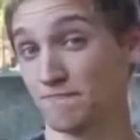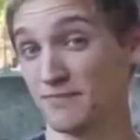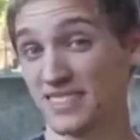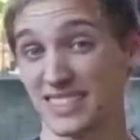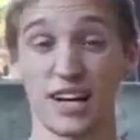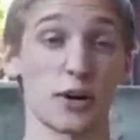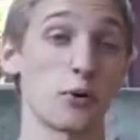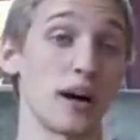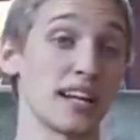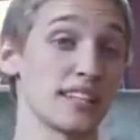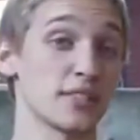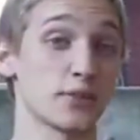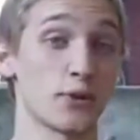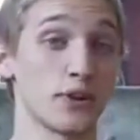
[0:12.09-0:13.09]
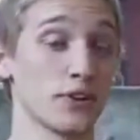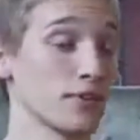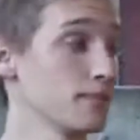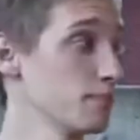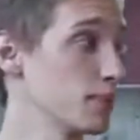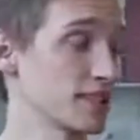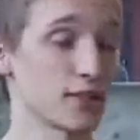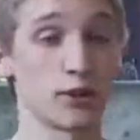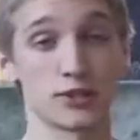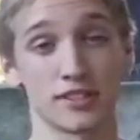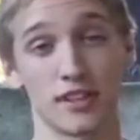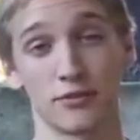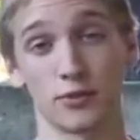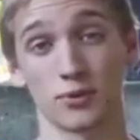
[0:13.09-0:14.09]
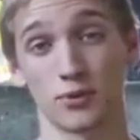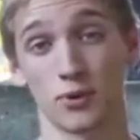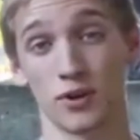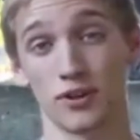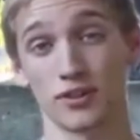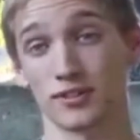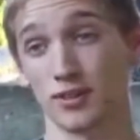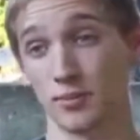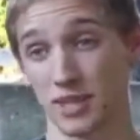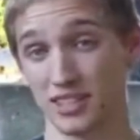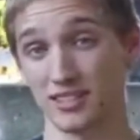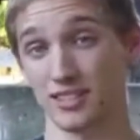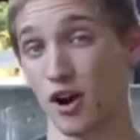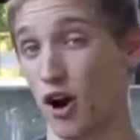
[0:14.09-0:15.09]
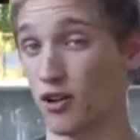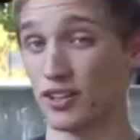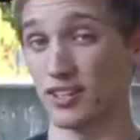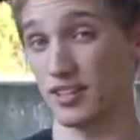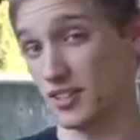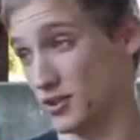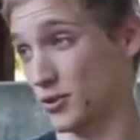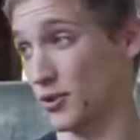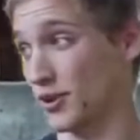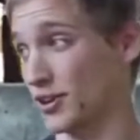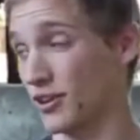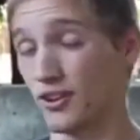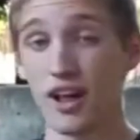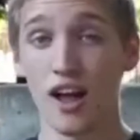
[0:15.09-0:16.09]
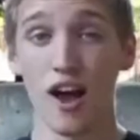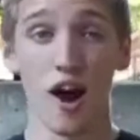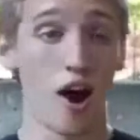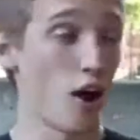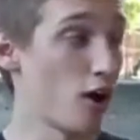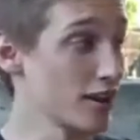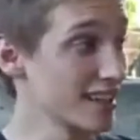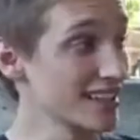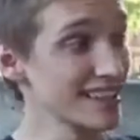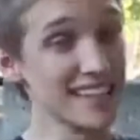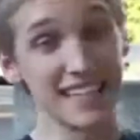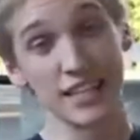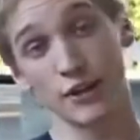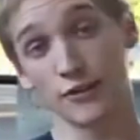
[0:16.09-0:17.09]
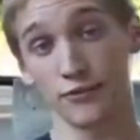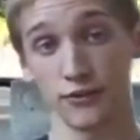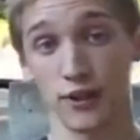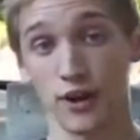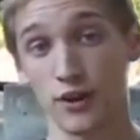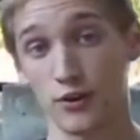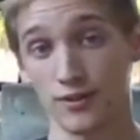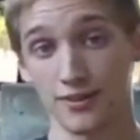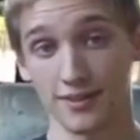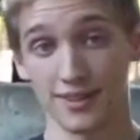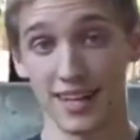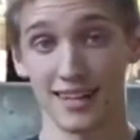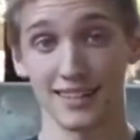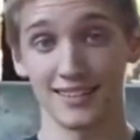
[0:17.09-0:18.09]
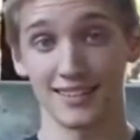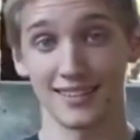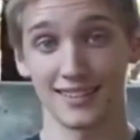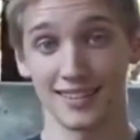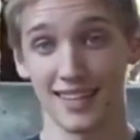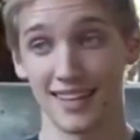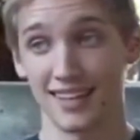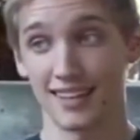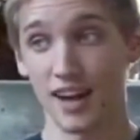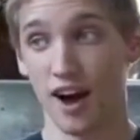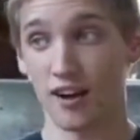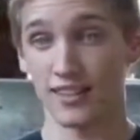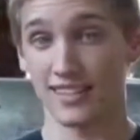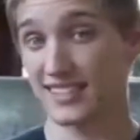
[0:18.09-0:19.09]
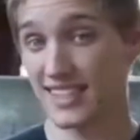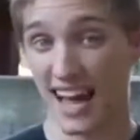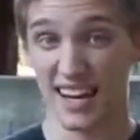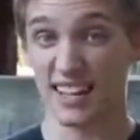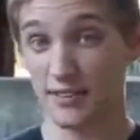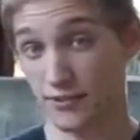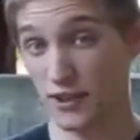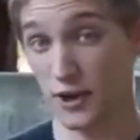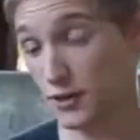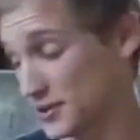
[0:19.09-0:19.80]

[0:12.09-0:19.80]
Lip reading: It's not quite a tutorial, but it's close enough to a tutorial, so I'm gonna call it a tutorial on linear flow. That is not static flow.